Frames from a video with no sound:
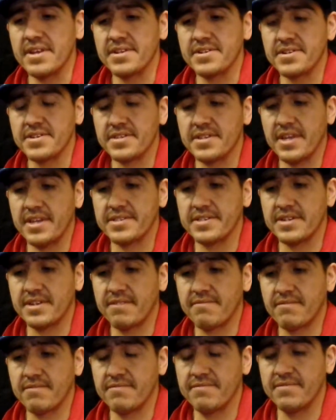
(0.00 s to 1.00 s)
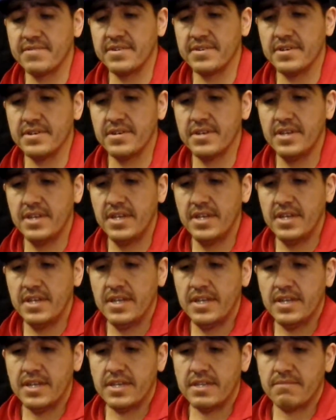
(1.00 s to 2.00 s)
It just has a different feel.
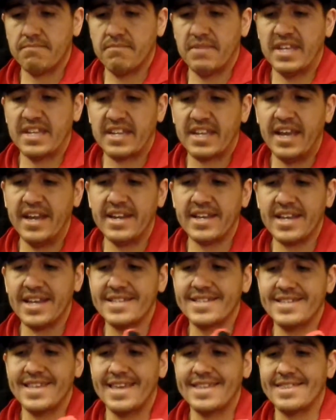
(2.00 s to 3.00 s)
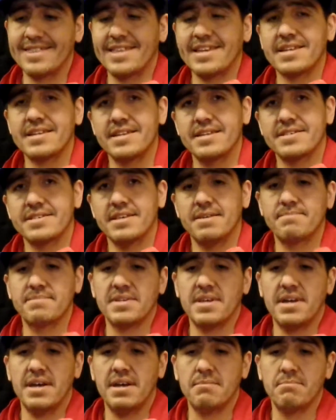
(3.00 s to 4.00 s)
It kind of got that thickness up
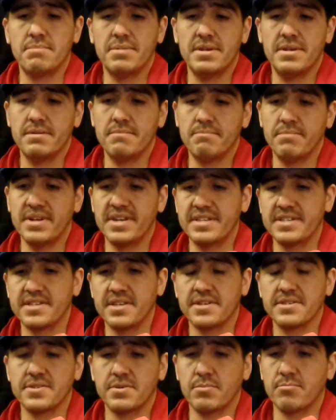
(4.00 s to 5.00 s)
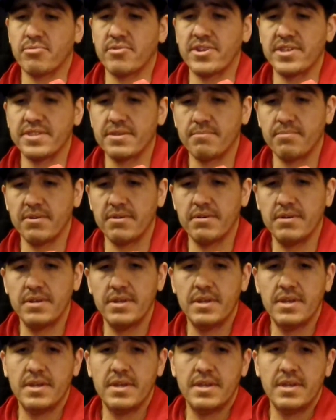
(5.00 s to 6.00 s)
top, but it's also breathable.
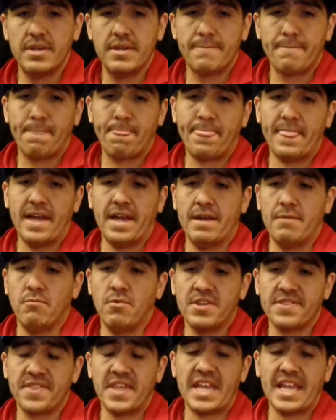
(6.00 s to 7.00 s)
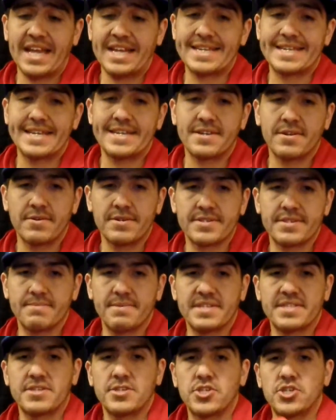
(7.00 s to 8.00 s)
One thing I did notice
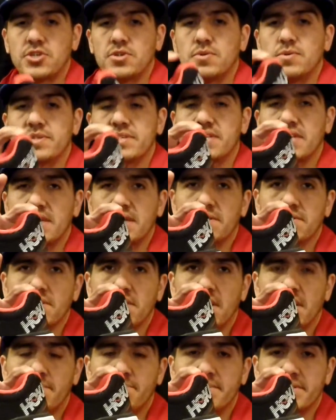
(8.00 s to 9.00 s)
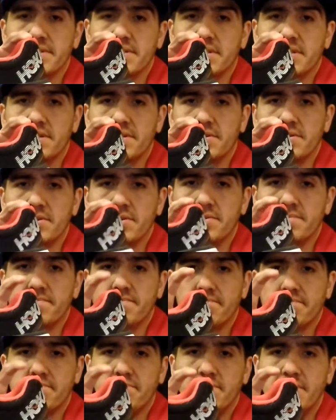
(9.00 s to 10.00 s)
about the shoe is the heel cup is a little
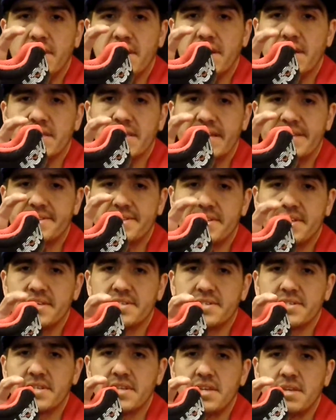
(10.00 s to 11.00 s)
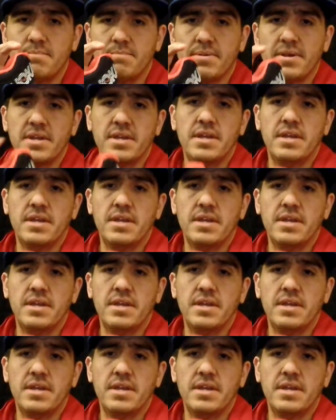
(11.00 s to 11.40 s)
less as deep.